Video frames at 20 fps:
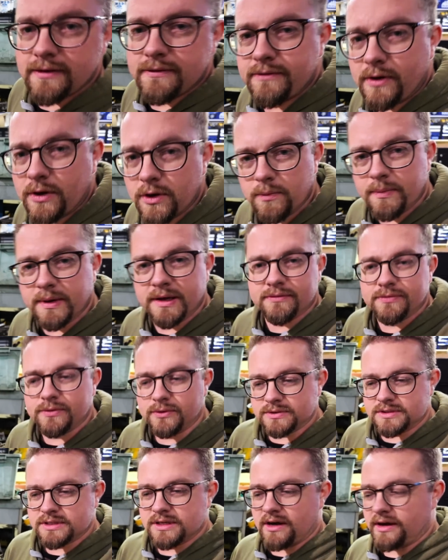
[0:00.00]
Final bit
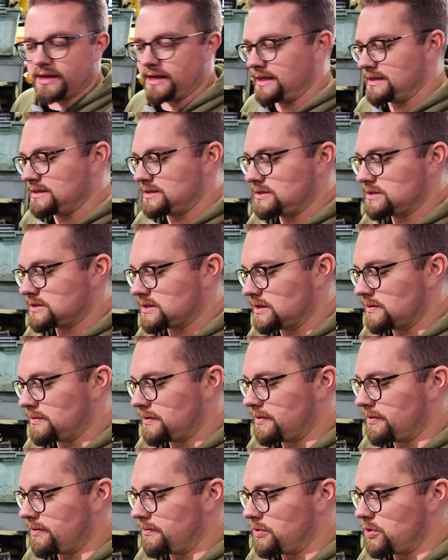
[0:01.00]
for tonight is just going to be
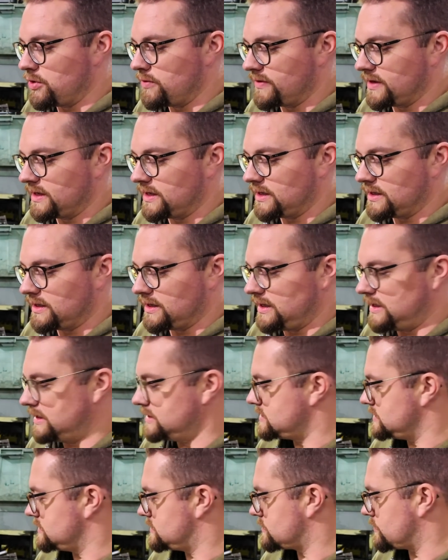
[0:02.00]
removing
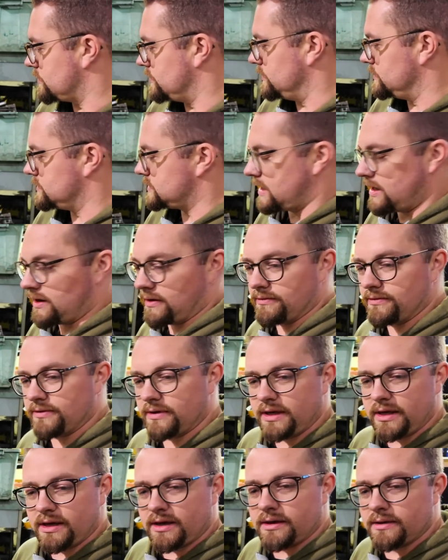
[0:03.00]
these screws out of
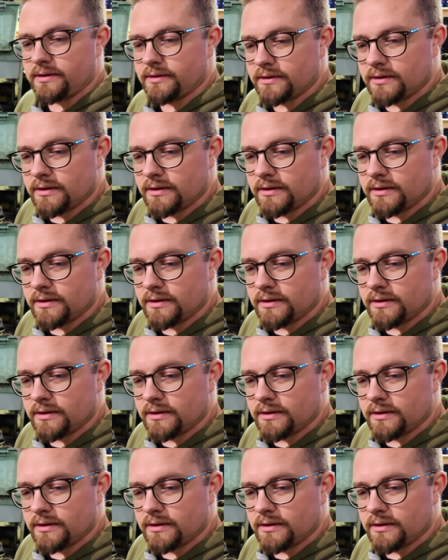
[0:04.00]
here